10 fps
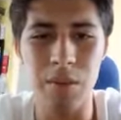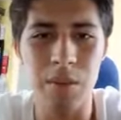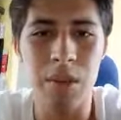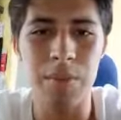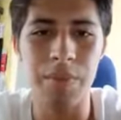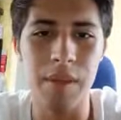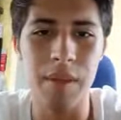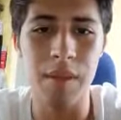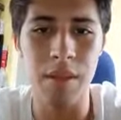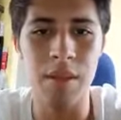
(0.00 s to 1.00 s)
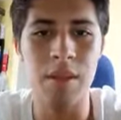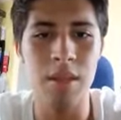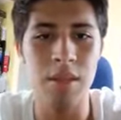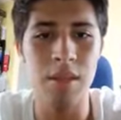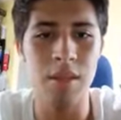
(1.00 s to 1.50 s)
Well,
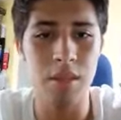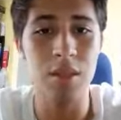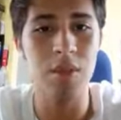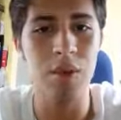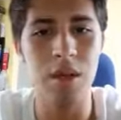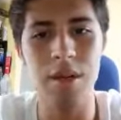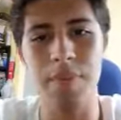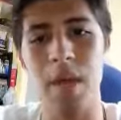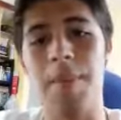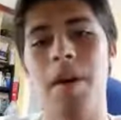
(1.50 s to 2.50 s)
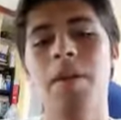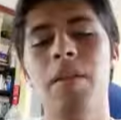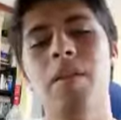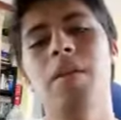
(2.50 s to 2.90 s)
this Cold War about,